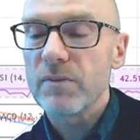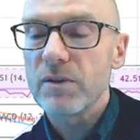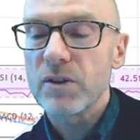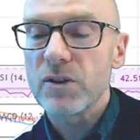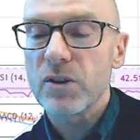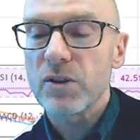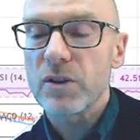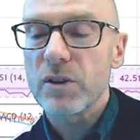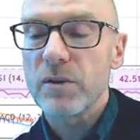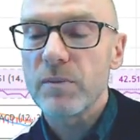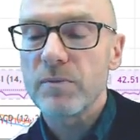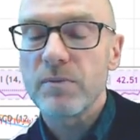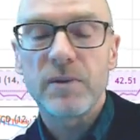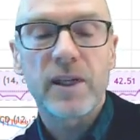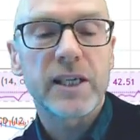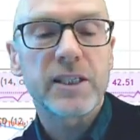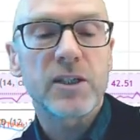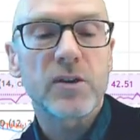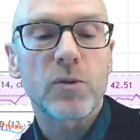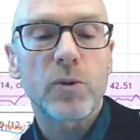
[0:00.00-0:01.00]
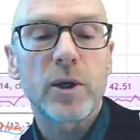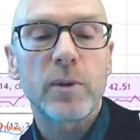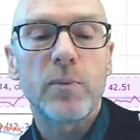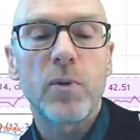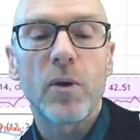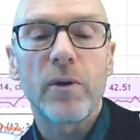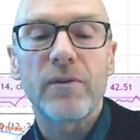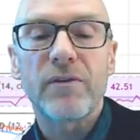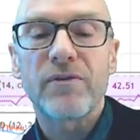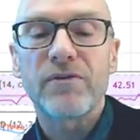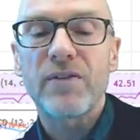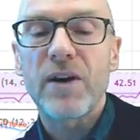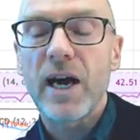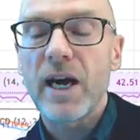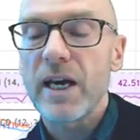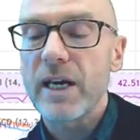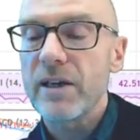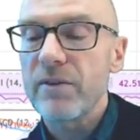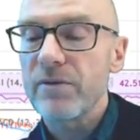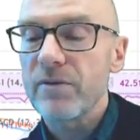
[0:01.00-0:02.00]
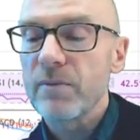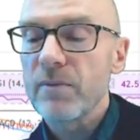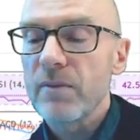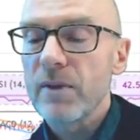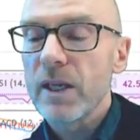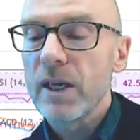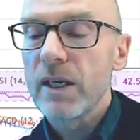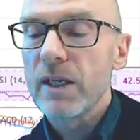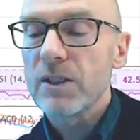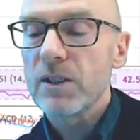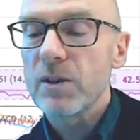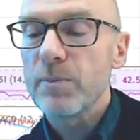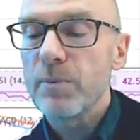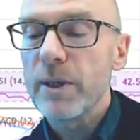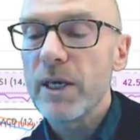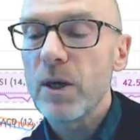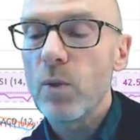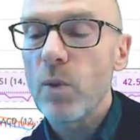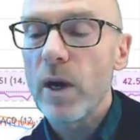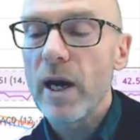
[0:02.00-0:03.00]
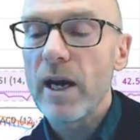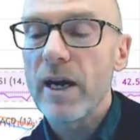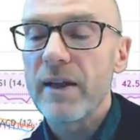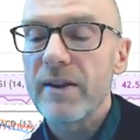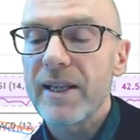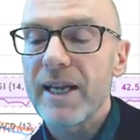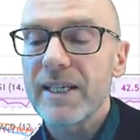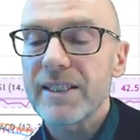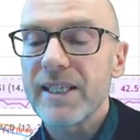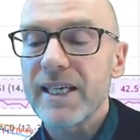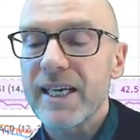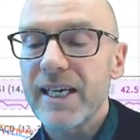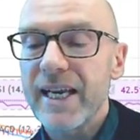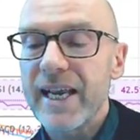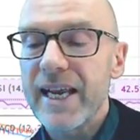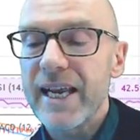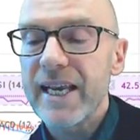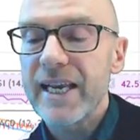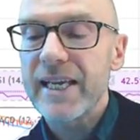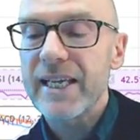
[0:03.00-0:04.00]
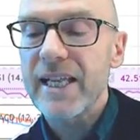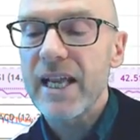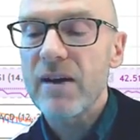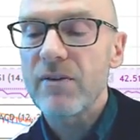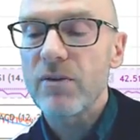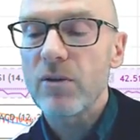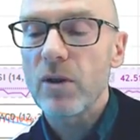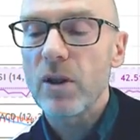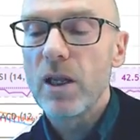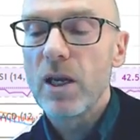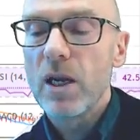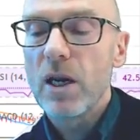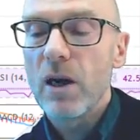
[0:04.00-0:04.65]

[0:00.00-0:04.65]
just at 93.5, so be aware that's a key level.